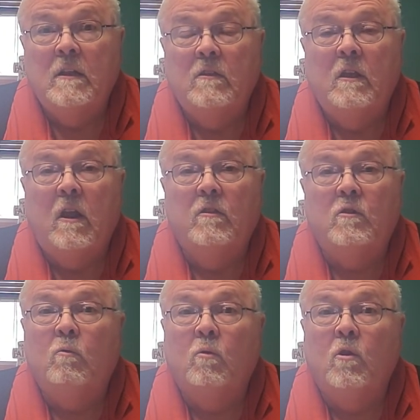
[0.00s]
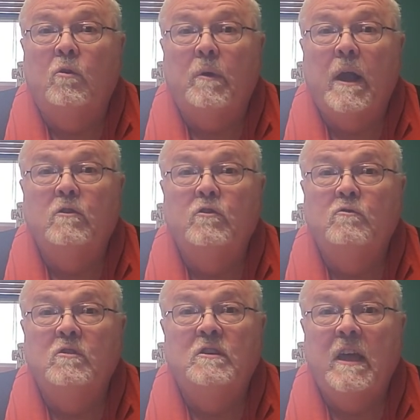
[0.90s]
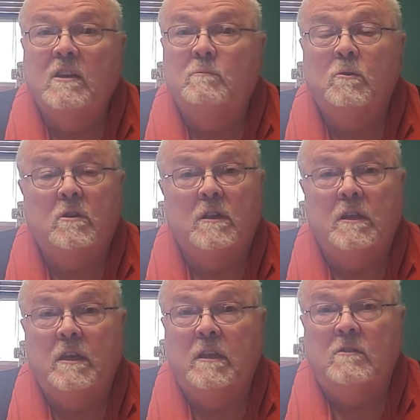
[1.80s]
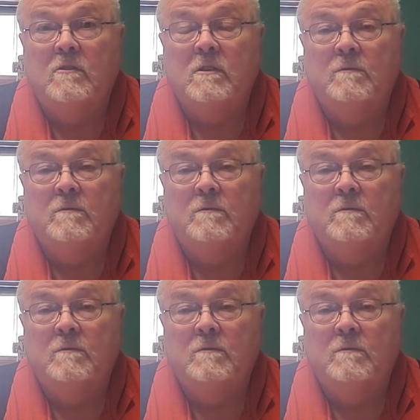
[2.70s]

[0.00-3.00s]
that the world around you desperately needs.